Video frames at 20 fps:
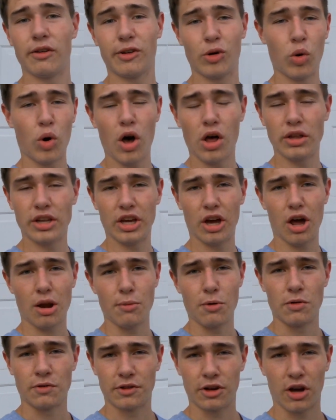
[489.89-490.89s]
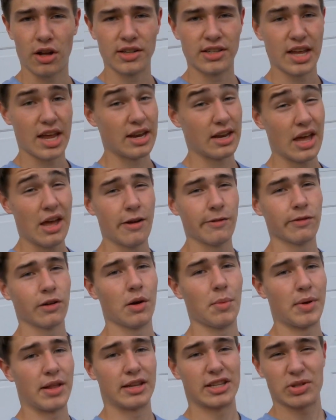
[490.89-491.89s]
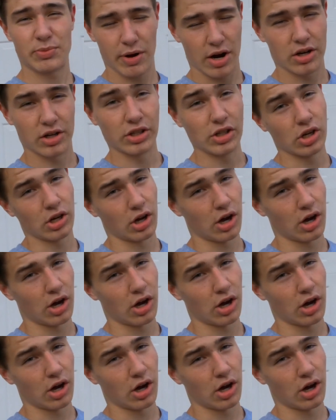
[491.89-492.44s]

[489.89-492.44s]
quality automotive content from an aspiring young